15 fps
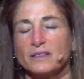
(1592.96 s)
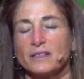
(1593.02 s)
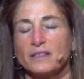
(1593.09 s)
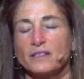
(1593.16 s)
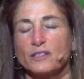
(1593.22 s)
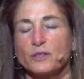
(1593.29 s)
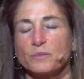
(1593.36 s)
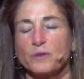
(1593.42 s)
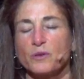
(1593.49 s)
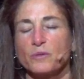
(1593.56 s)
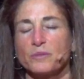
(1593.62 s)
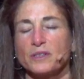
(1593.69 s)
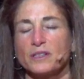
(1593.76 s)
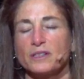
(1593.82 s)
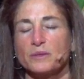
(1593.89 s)
in this
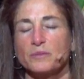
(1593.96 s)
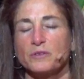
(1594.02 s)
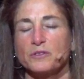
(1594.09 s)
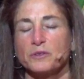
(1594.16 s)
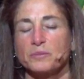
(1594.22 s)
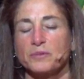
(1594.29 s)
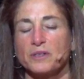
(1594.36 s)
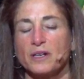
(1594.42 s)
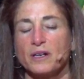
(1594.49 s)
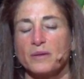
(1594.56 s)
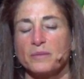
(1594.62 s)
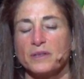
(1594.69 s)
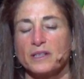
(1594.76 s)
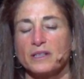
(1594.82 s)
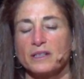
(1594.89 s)
moment is most
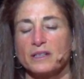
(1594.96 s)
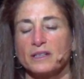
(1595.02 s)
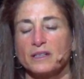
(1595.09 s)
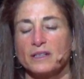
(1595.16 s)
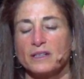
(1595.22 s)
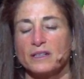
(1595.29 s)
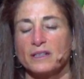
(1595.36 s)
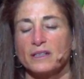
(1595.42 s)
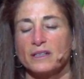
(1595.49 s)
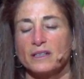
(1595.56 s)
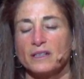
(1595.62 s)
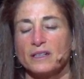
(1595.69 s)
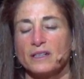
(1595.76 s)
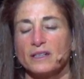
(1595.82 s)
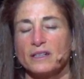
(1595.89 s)
predominant,
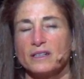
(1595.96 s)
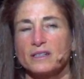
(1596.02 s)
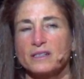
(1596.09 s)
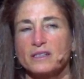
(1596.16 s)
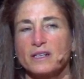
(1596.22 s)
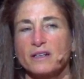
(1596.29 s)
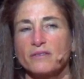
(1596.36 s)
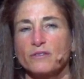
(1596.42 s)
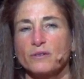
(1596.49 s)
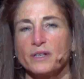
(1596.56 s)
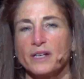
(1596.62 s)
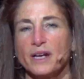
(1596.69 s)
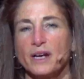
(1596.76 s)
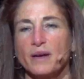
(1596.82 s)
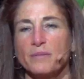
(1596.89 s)
discover
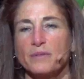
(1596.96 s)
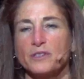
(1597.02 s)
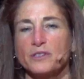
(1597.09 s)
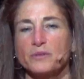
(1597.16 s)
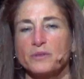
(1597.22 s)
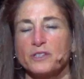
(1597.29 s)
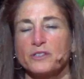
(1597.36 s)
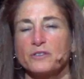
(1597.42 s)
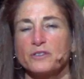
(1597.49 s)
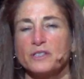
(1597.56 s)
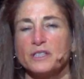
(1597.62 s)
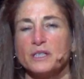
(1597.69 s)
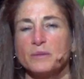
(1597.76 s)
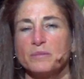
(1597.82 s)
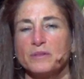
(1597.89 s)
what happens when you
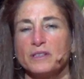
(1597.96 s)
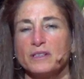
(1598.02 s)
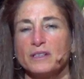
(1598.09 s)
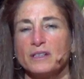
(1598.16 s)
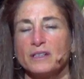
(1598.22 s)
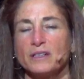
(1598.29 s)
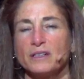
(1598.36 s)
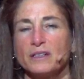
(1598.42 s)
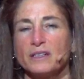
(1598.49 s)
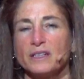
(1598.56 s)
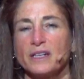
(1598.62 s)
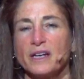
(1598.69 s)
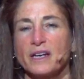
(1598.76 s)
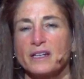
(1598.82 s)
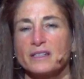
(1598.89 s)
deepen the
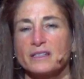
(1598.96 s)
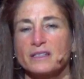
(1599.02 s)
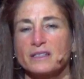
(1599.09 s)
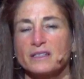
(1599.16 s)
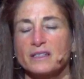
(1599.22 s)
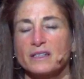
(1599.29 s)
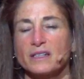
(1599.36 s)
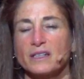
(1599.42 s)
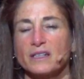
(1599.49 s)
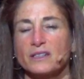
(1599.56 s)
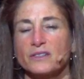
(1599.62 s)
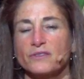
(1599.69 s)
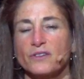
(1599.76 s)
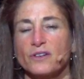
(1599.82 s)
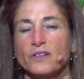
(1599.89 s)
yes
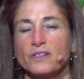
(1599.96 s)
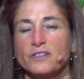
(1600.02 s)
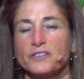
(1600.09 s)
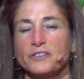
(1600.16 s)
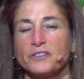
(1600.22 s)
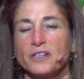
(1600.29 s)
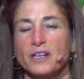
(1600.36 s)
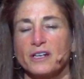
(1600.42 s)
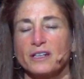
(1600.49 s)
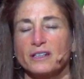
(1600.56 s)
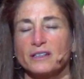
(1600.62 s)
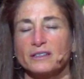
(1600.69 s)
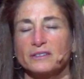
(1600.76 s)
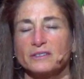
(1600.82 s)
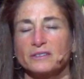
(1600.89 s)
as far as you can.